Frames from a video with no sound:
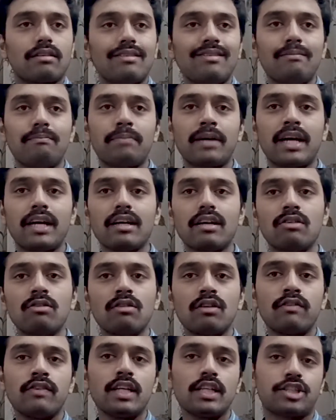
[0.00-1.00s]
Pretty
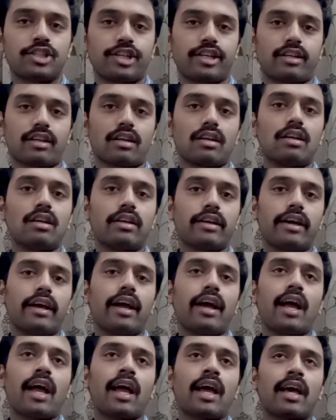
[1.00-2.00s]
cool feature.
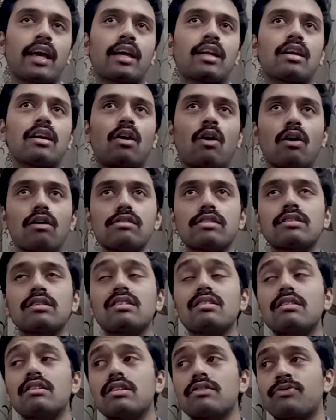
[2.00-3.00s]
And
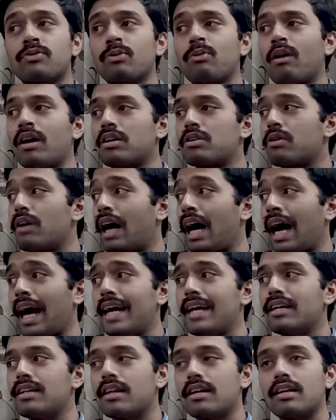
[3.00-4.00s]
also, if you want to
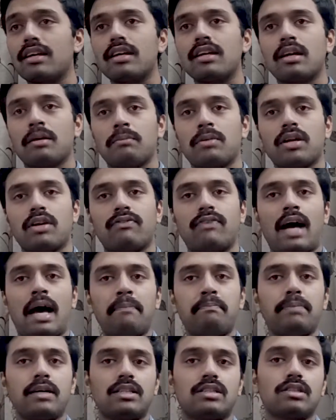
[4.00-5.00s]
hide the number of
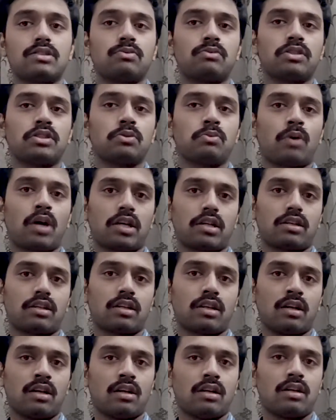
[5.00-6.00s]
app pages which you want
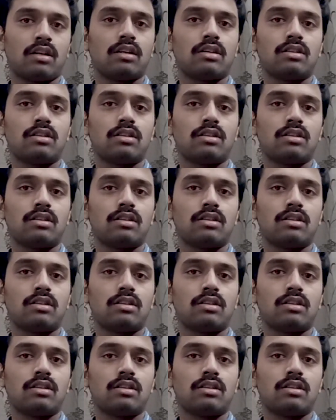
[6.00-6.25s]
the